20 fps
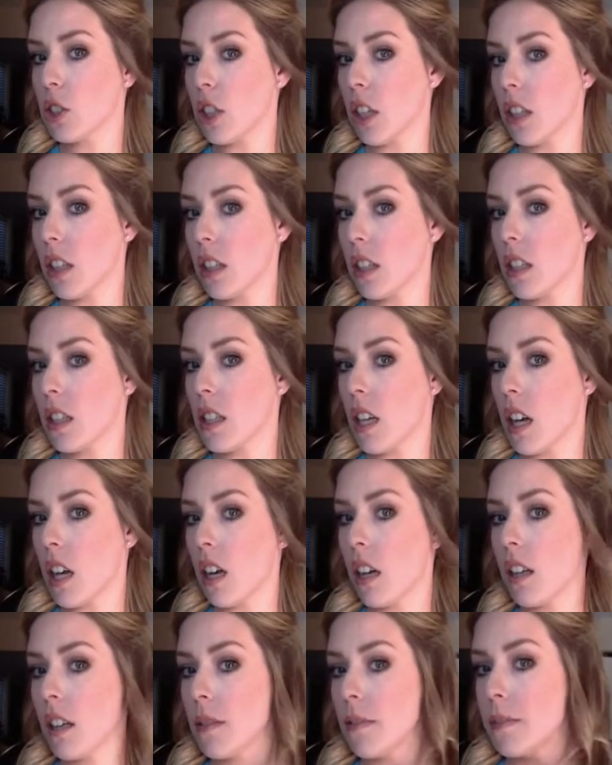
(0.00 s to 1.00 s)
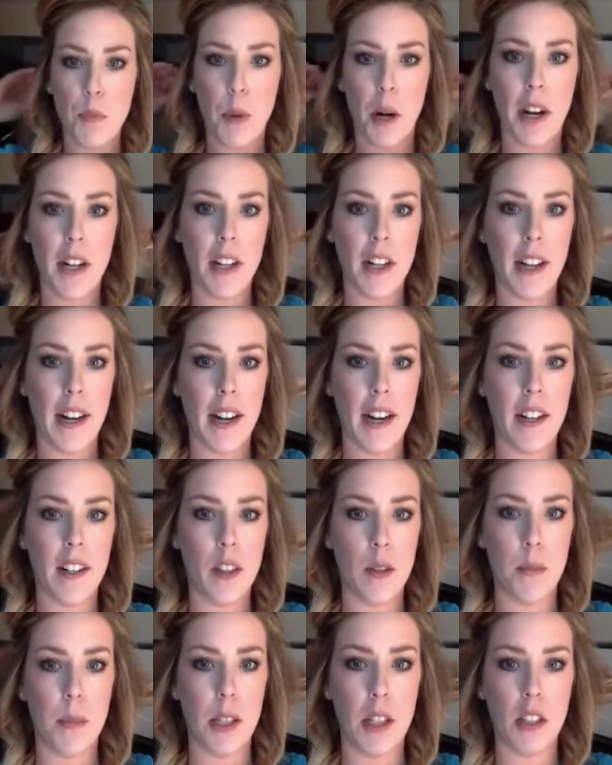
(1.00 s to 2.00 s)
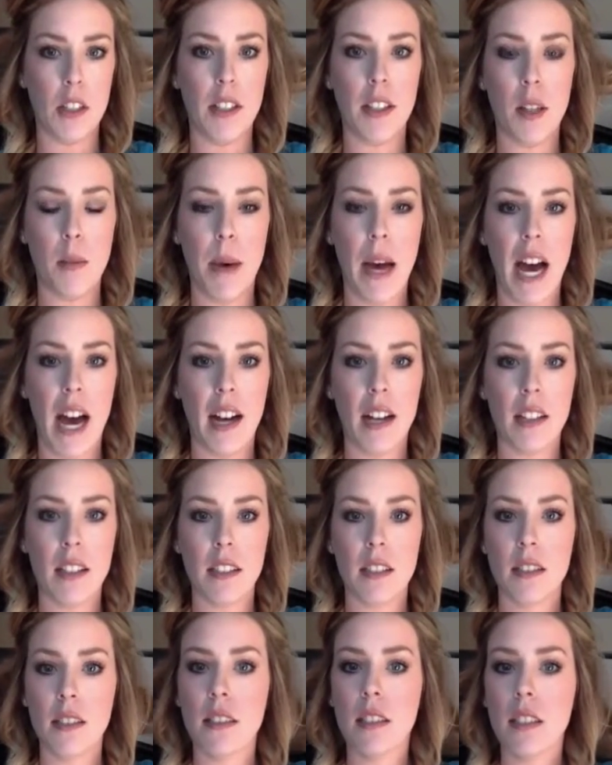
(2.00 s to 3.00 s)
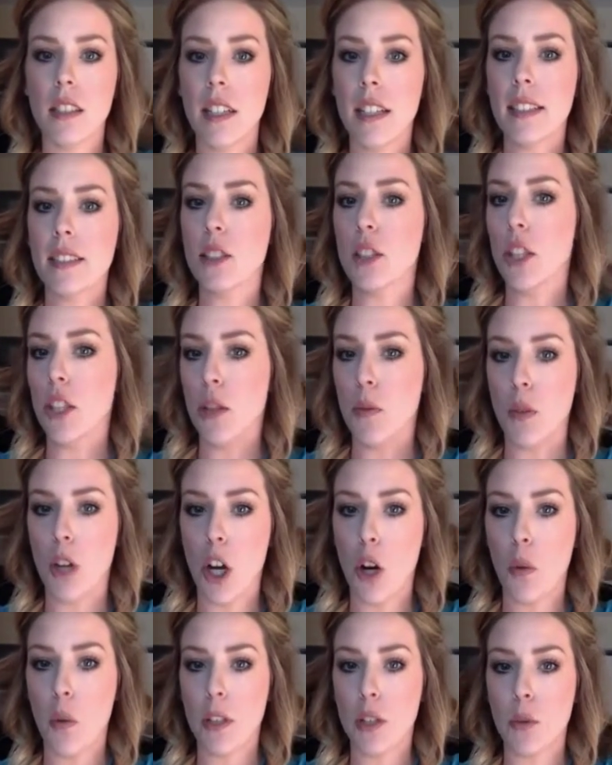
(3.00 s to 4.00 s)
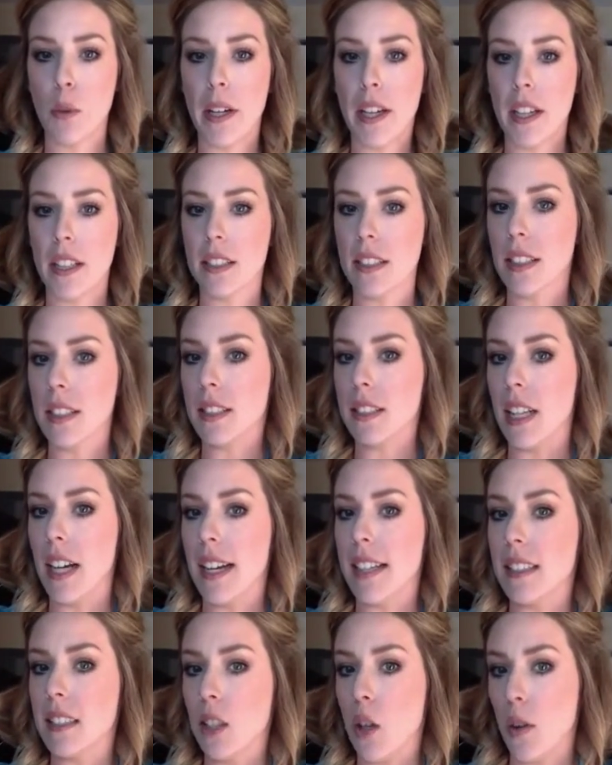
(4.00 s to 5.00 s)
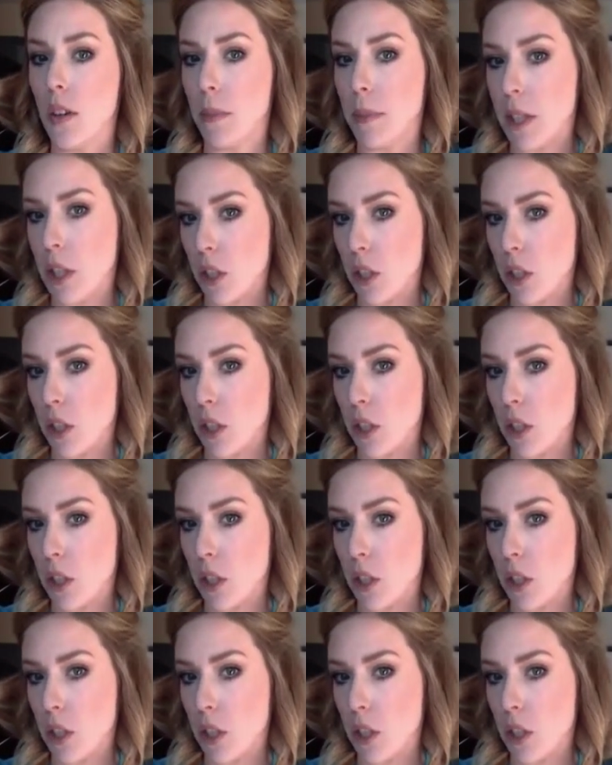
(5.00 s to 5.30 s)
Gently tug. part your hair in the middle and the back so you know which way, because this side is going to be